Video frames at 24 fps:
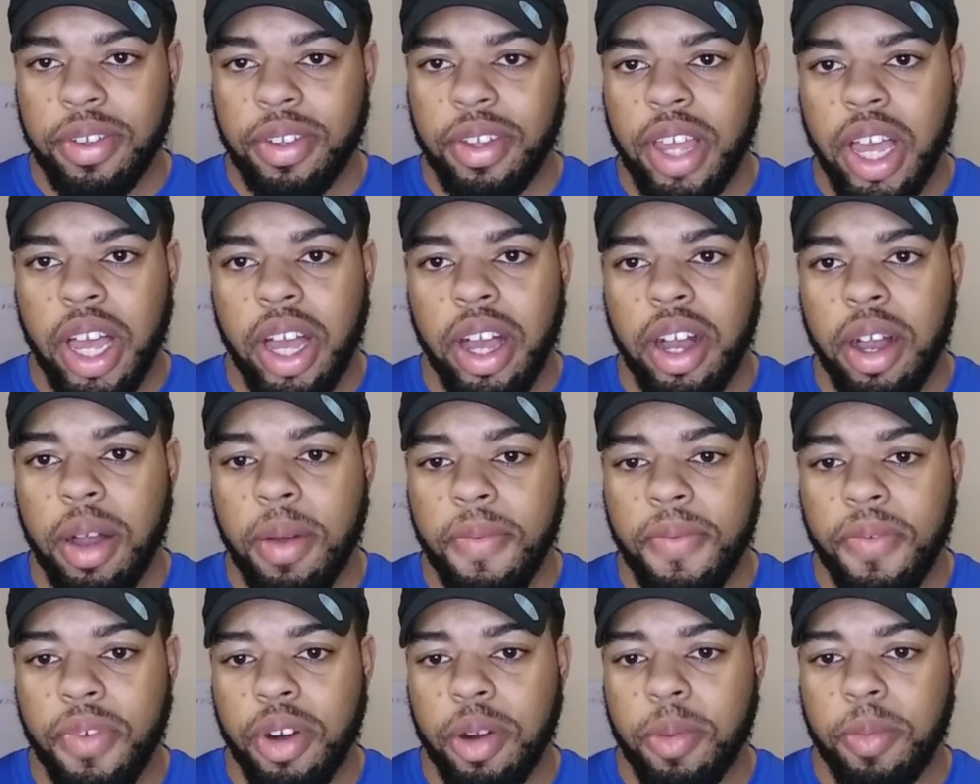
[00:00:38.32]

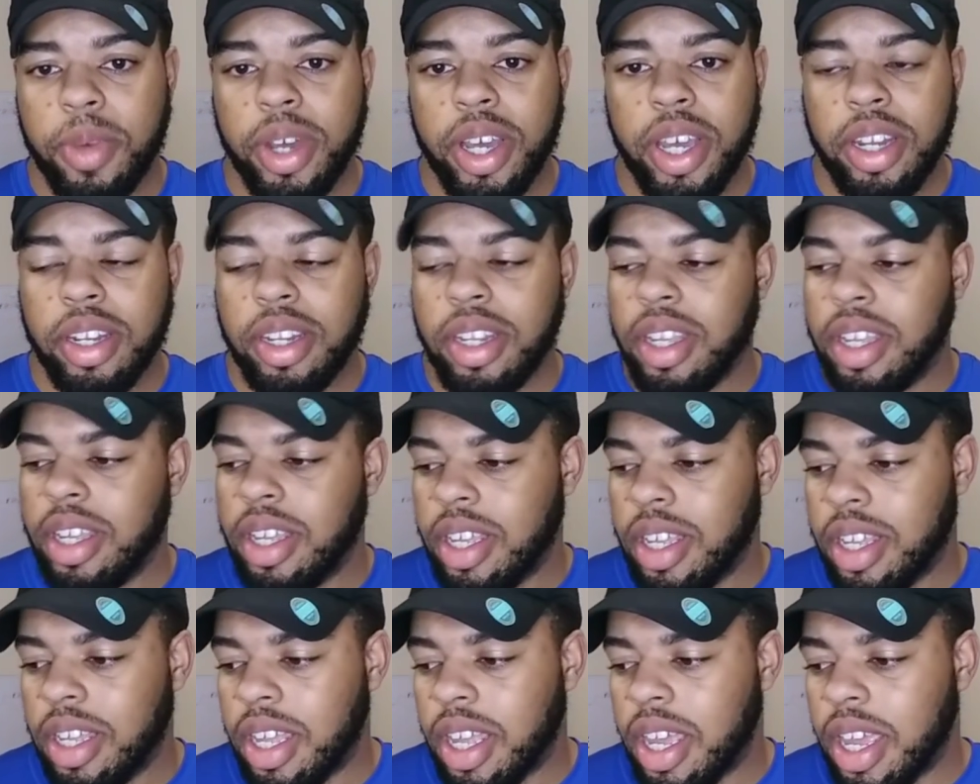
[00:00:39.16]
for the month
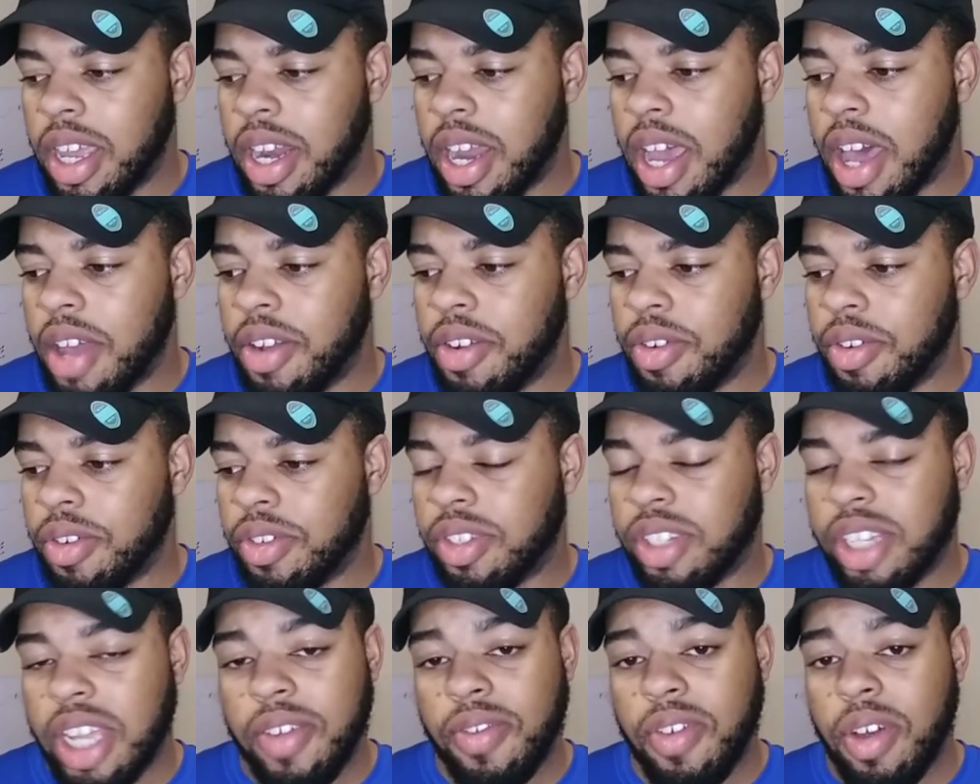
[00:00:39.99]
and either
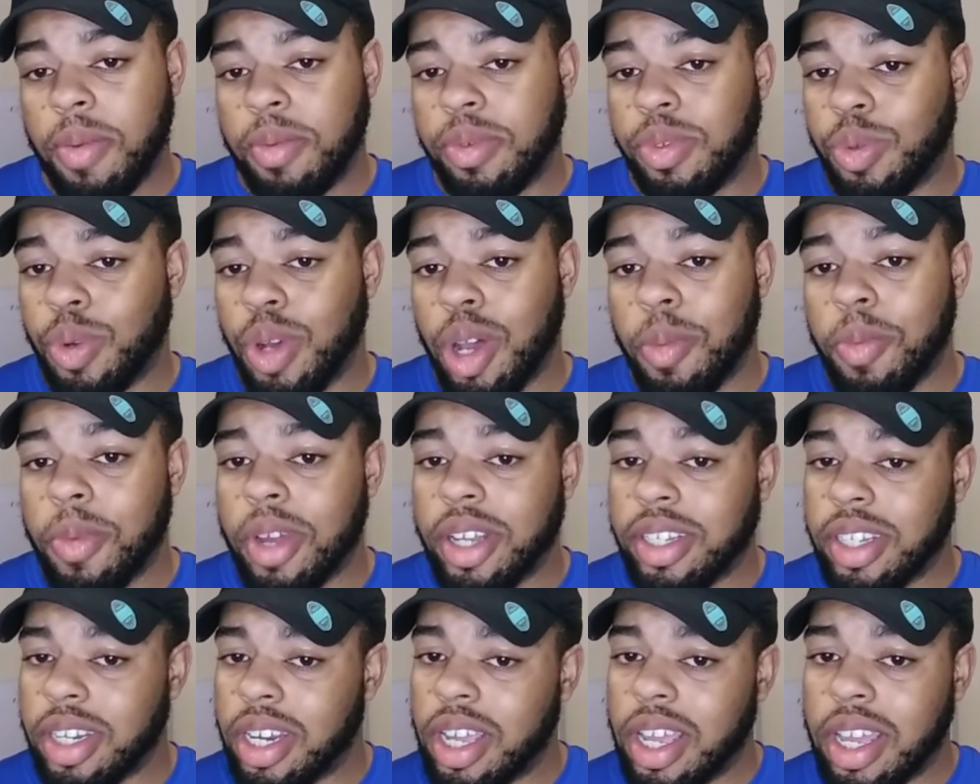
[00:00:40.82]
save up 12
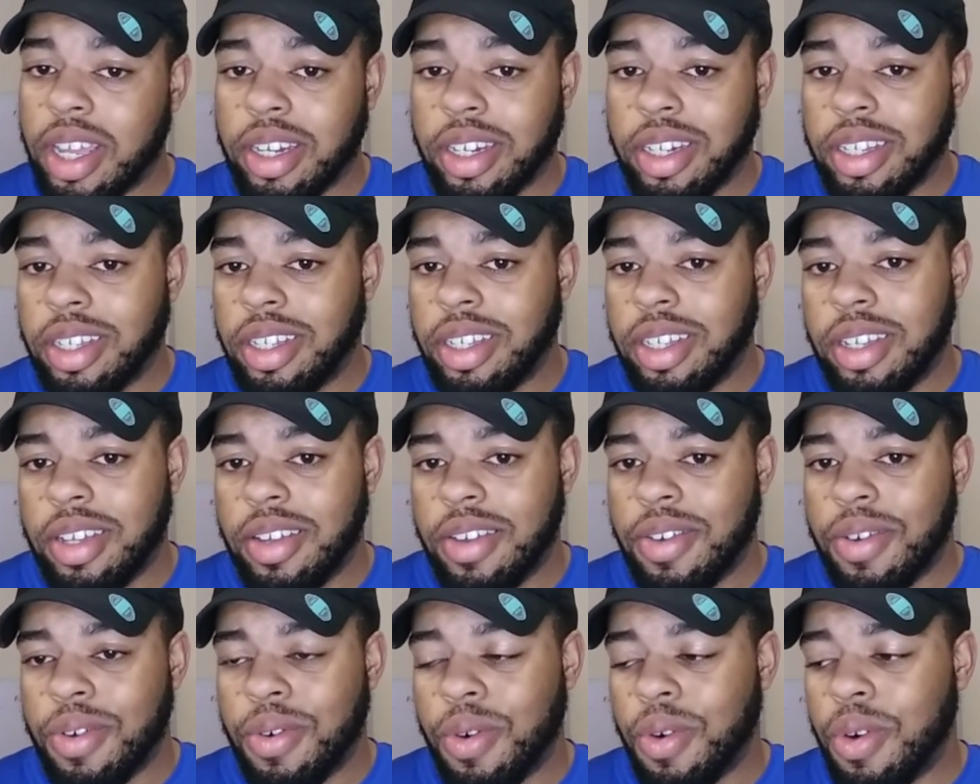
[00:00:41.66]
months of that
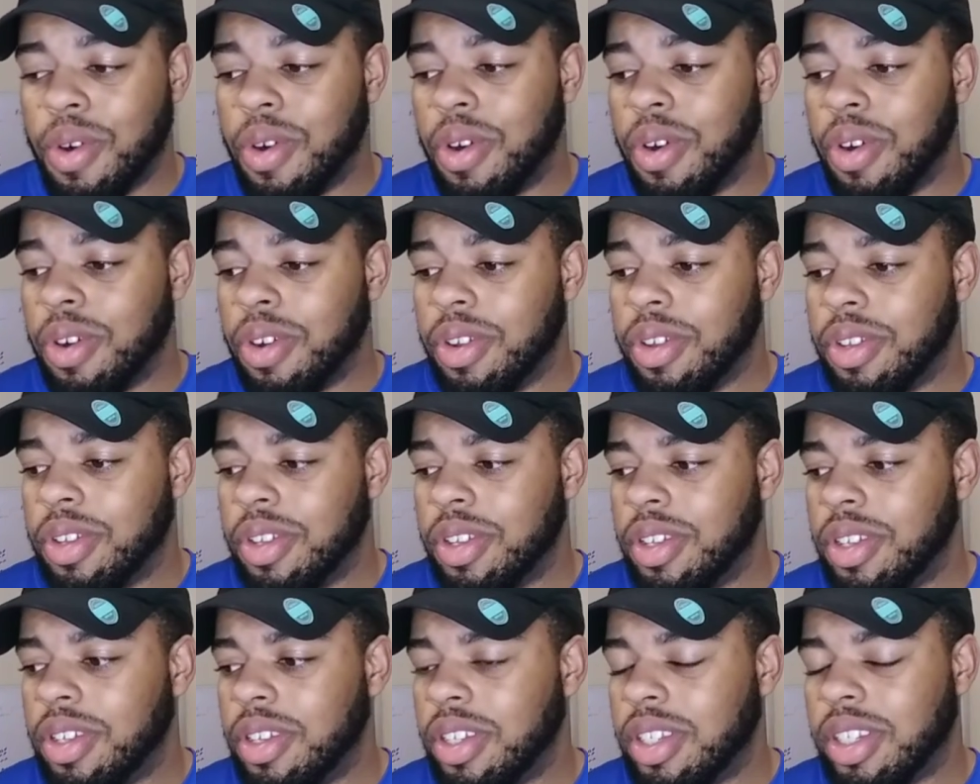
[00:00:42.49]
or
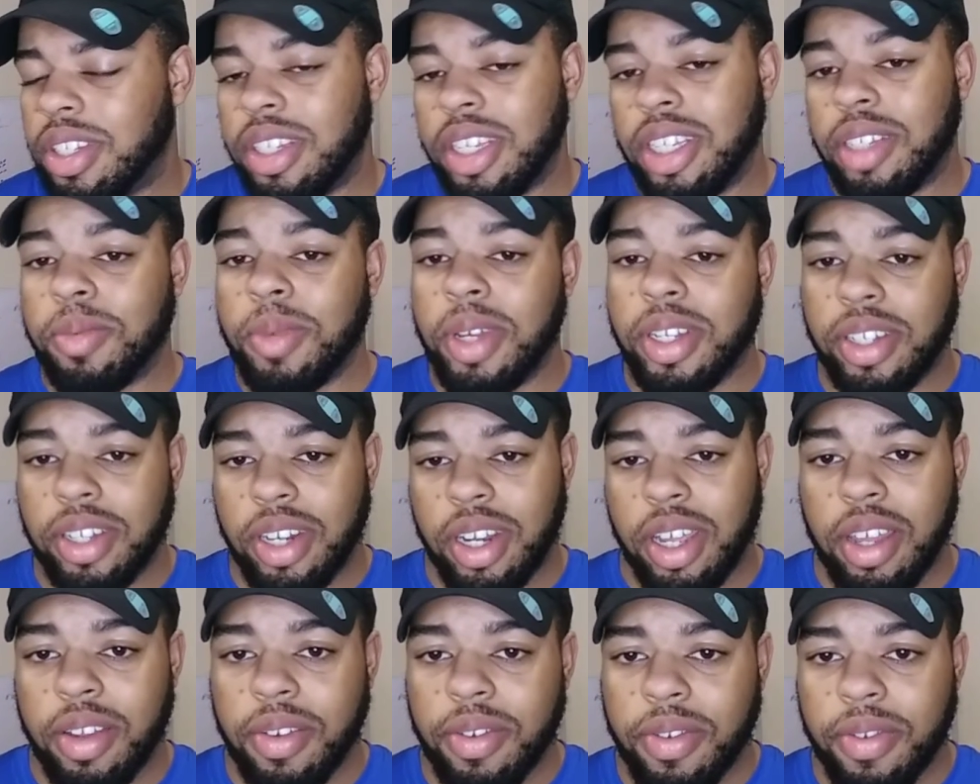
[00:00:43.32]
6 months of
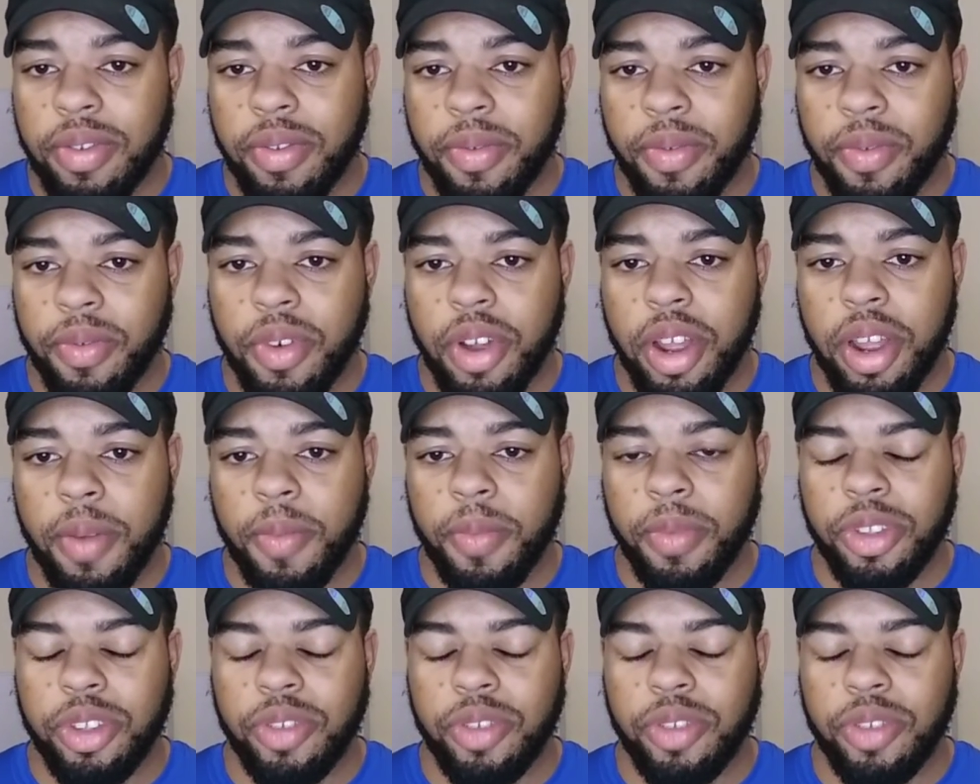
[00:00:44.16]
that, right?